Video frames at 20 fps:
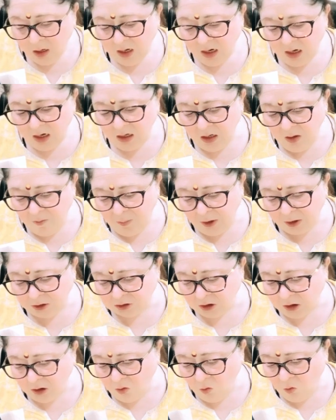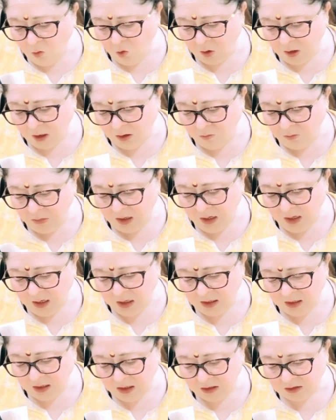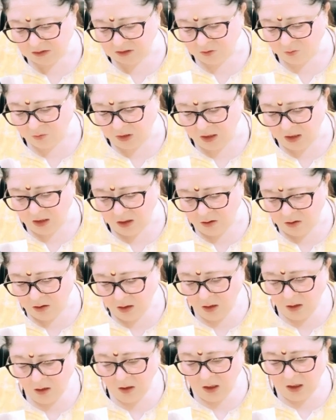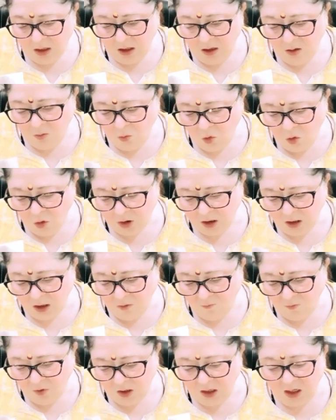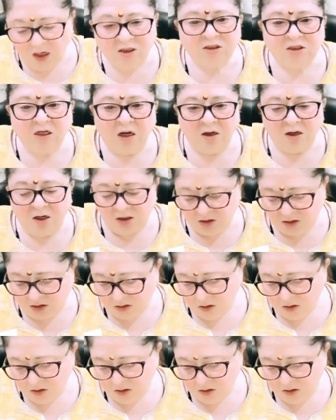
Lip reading: Any person who can be held eligible under more than one SRS